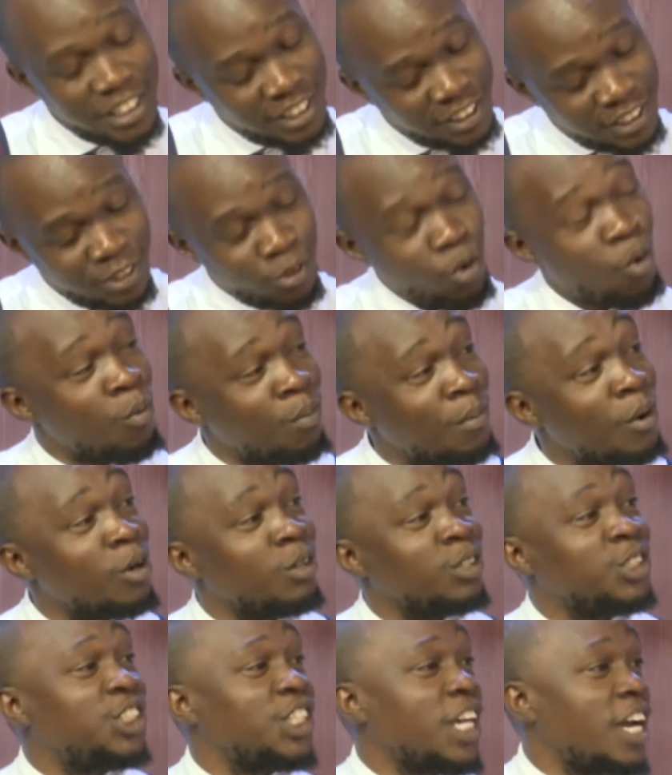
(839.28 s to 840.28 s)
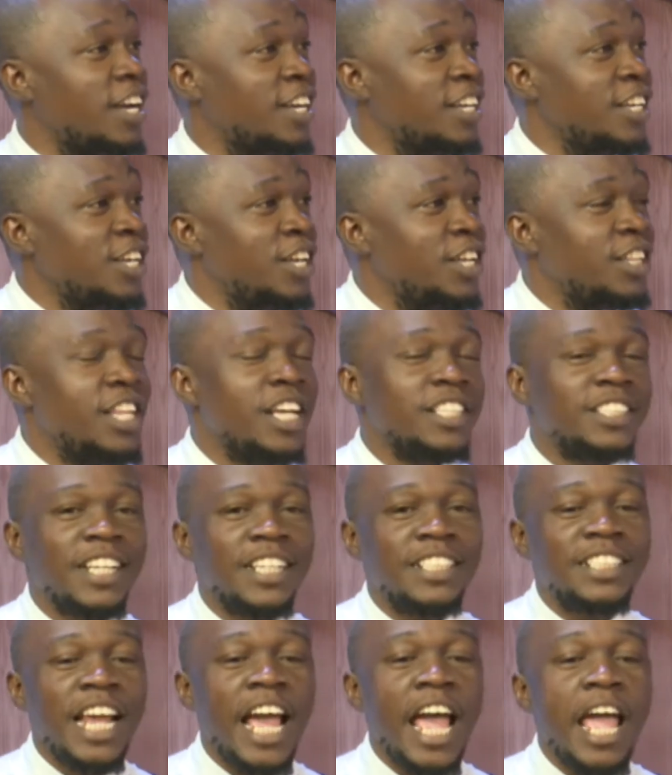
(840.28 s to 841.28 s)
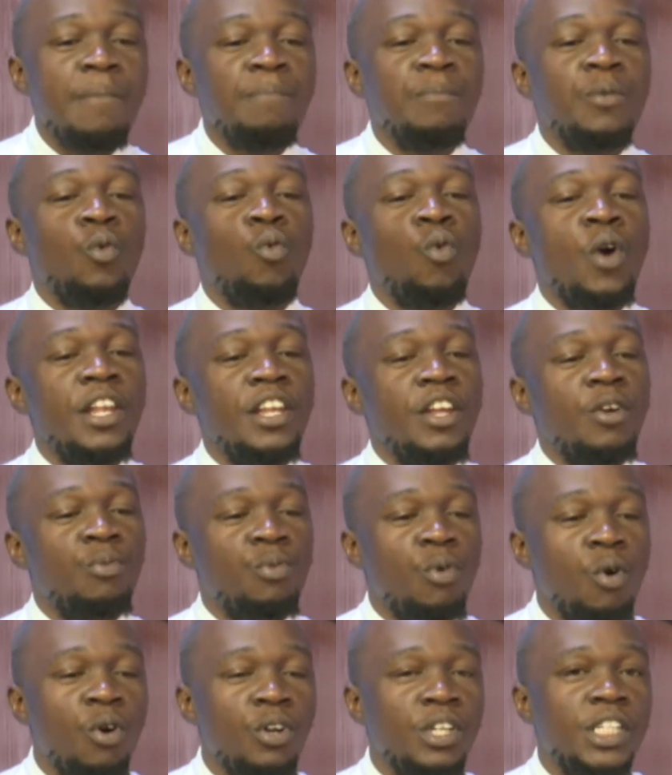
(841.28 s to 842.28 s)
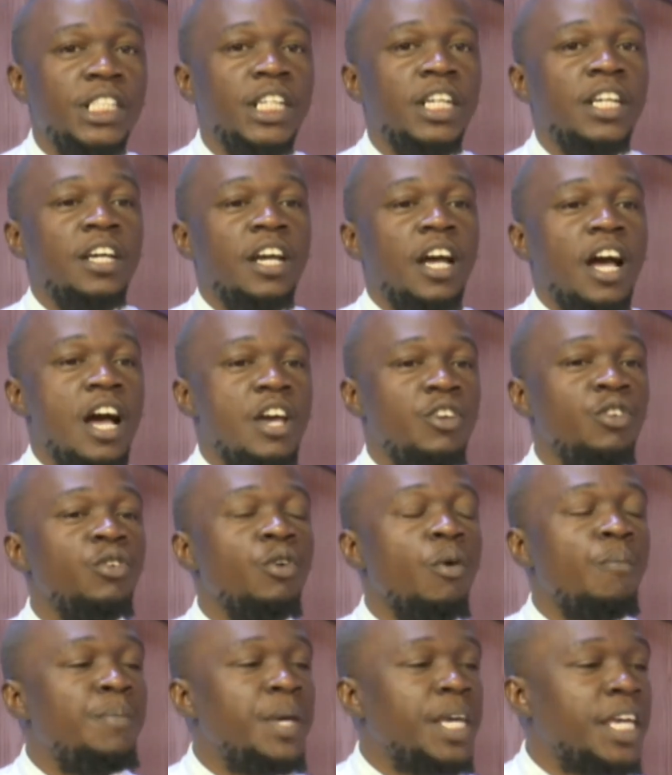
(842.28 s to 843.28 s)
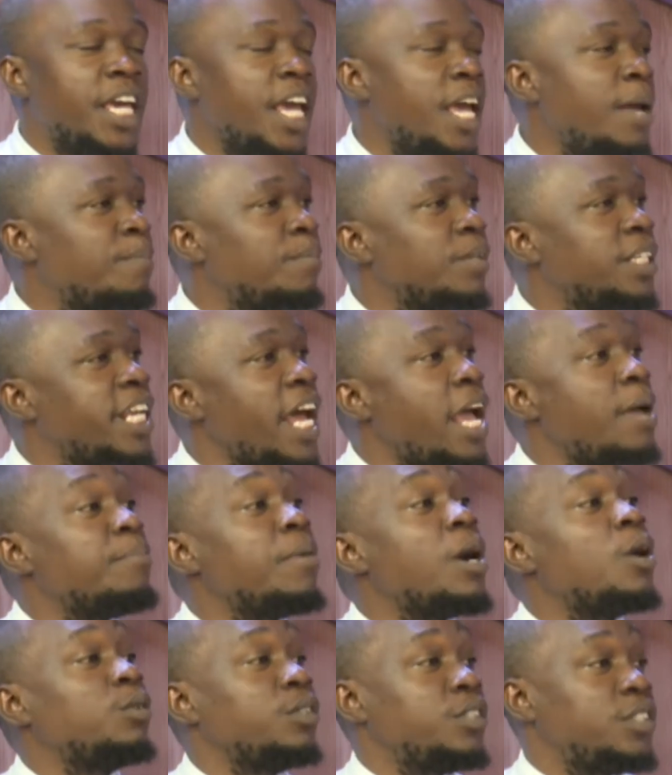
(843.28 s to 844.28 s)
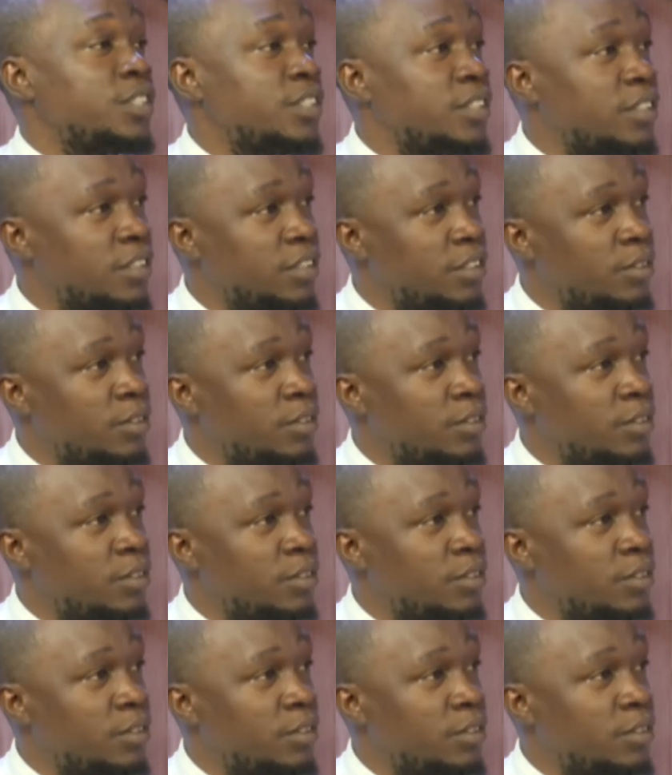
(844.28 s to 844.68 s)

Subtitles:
Umoja. There's a time when the road, you know, became timeouts. You